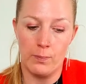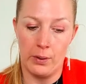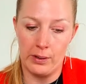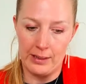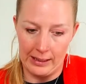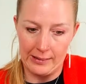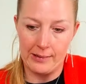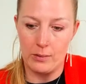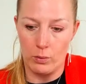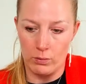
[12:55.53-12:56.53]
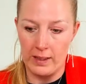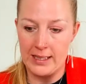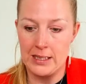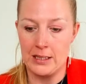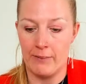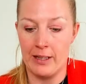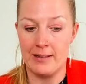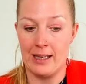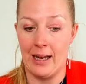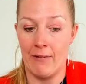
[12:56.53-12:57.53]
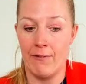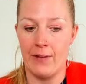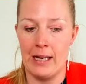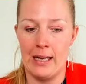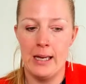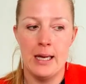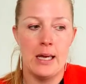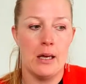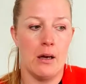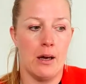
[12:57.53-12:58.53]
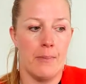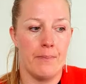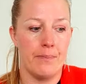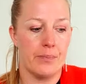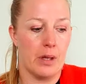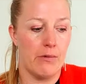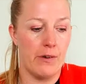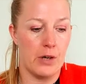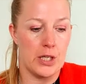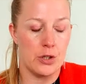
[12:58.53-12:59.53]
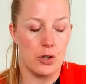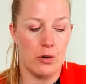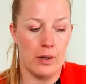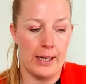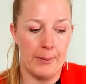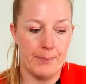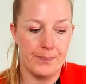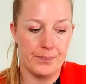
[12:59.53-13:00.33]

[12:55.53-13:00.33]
but that's already something that I feel very strongly.